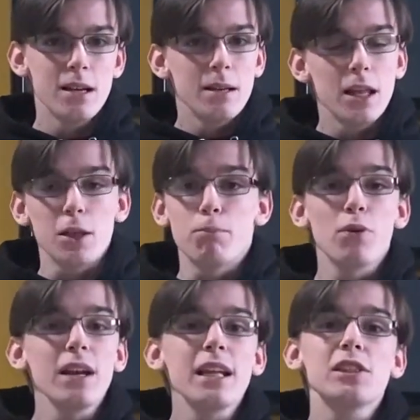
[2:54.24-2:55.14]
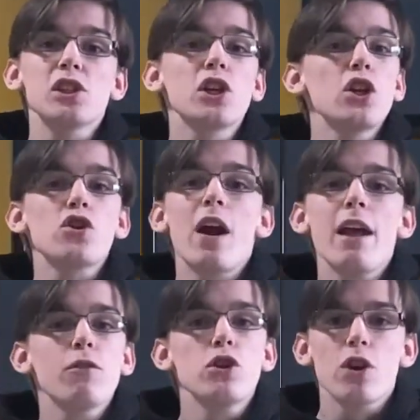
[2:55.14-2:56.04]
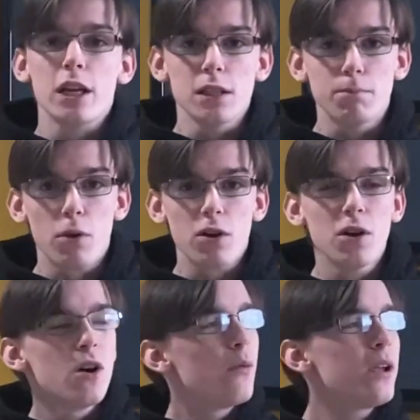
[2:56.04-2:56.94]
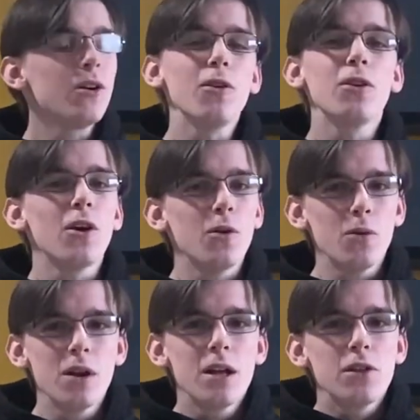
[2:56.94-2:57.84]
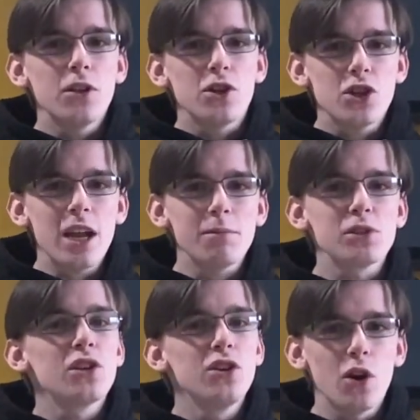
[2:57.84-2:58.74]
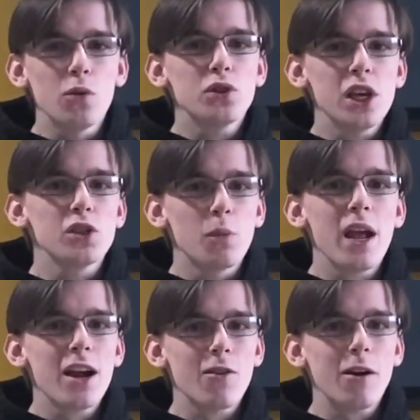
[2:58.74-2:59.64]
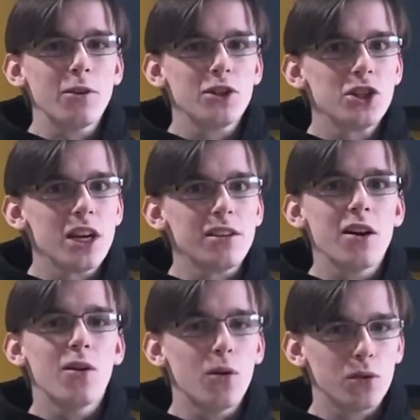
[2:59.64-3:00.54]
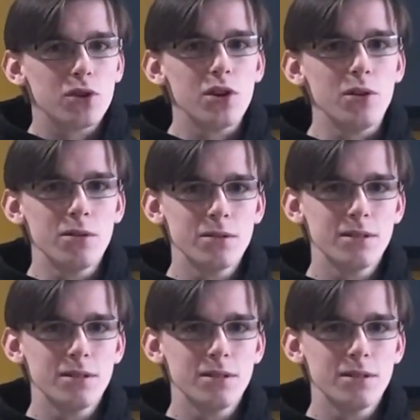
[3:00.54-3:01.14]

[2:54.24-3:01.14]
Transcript: Now the Brilliance is going to try every trick in the book. We all know that James knows his way around a cheat or two.